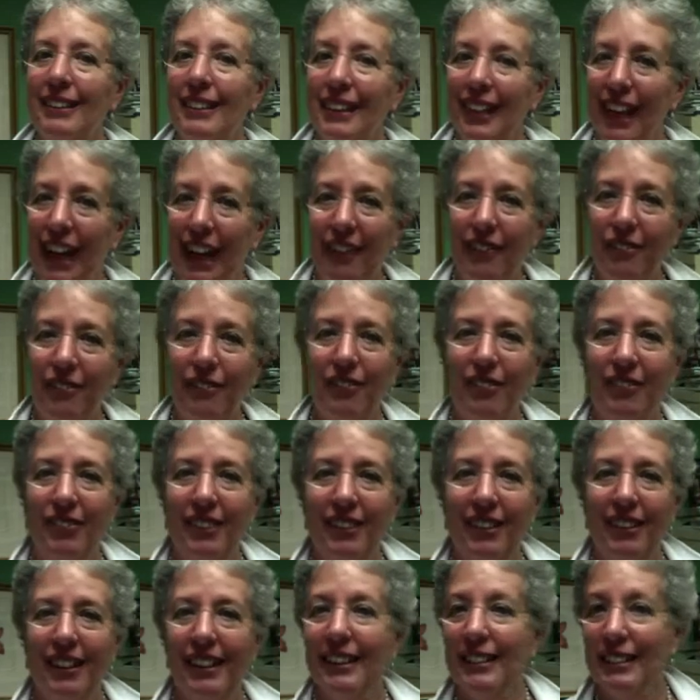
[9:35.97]
Life
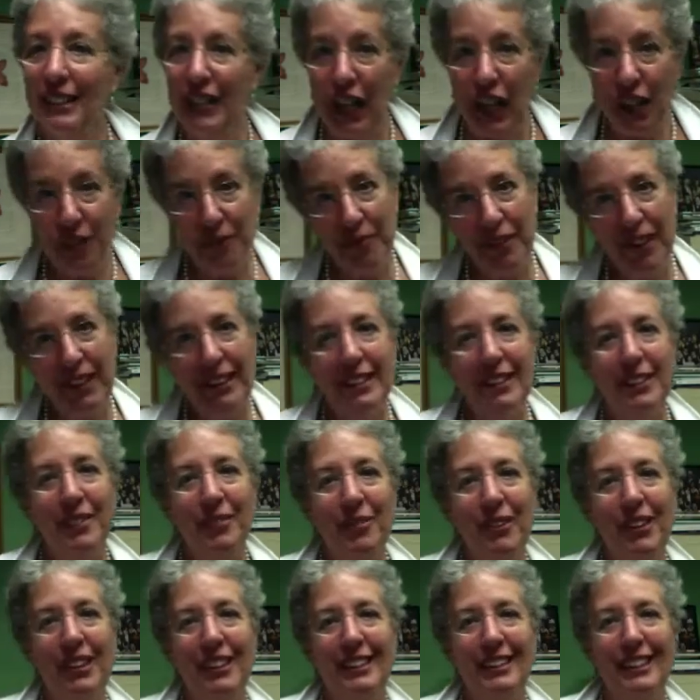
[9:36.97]
is not meant to
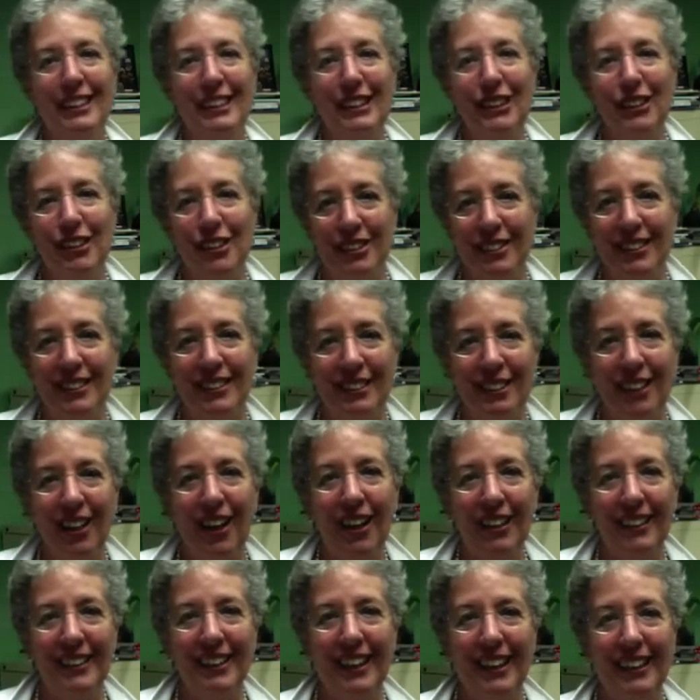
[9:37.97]
be an endurance
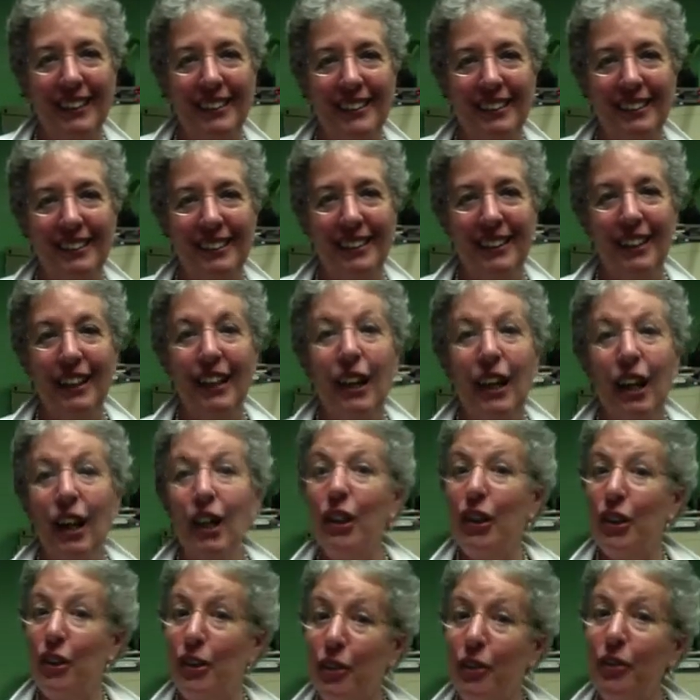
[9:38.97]
contest.
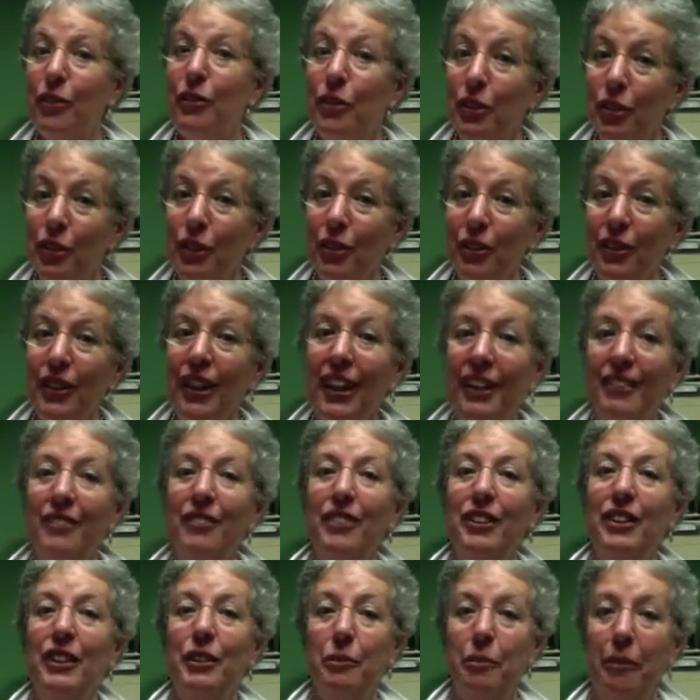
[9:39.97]
You too can
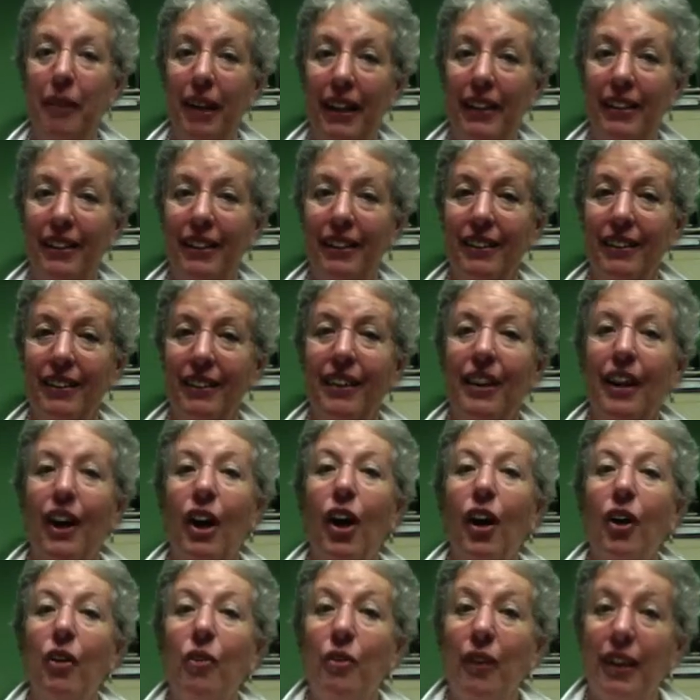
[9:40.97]
feel better
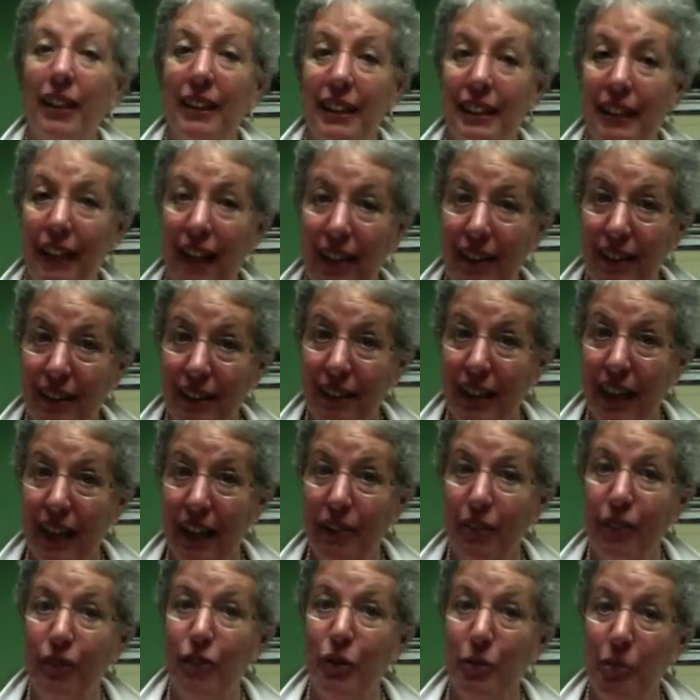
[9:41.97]
when a dark
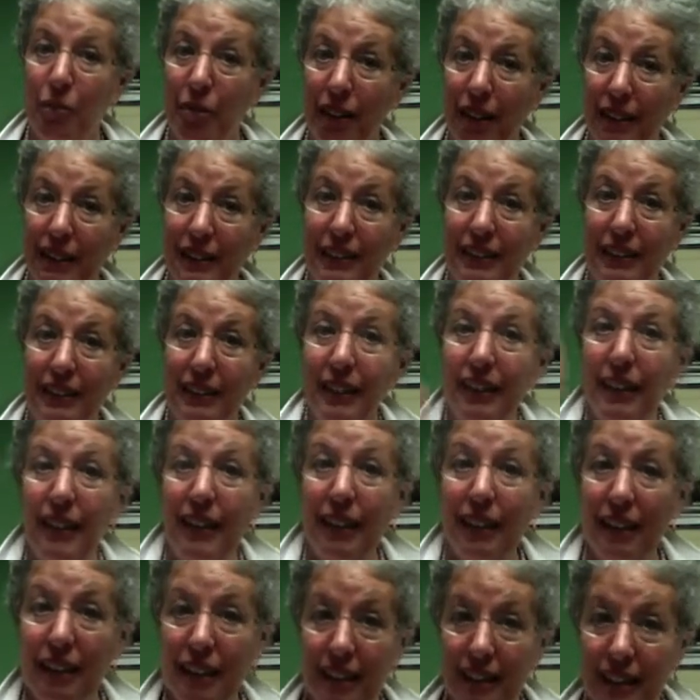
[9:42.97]
cloud of depression
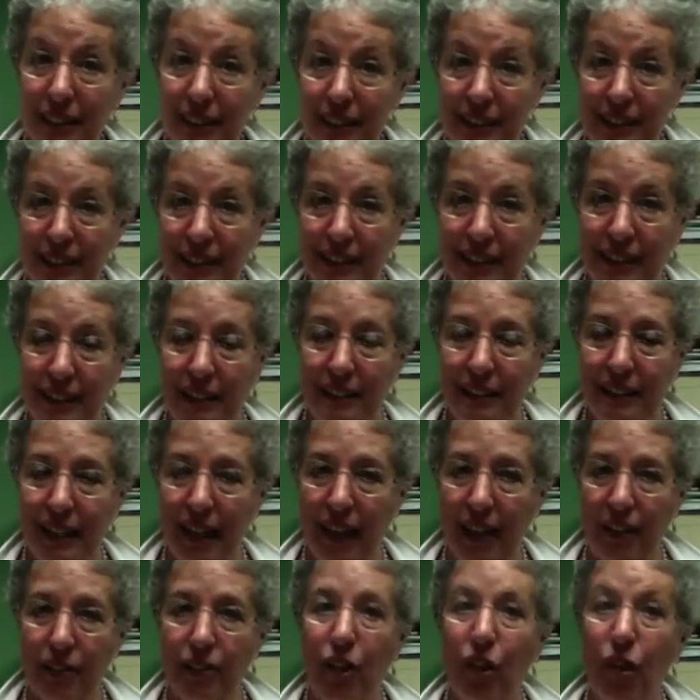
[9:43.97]
sinks
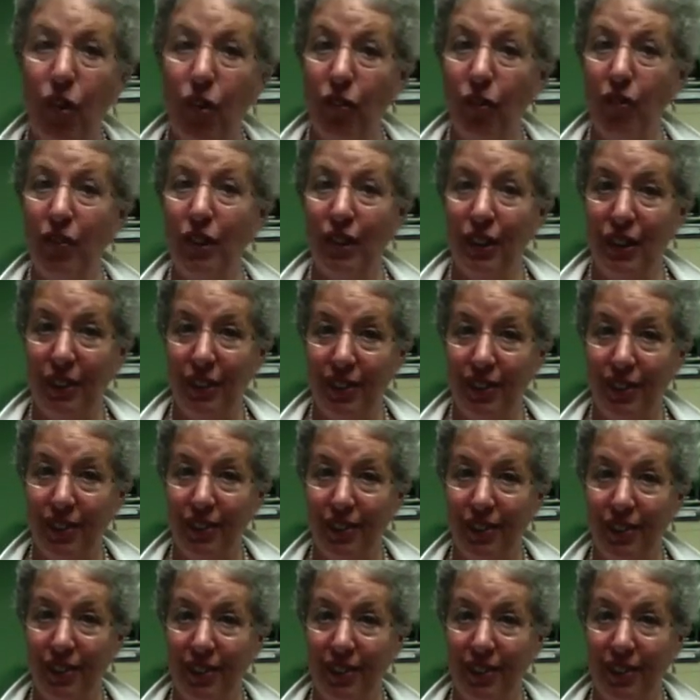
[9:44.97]
down over you.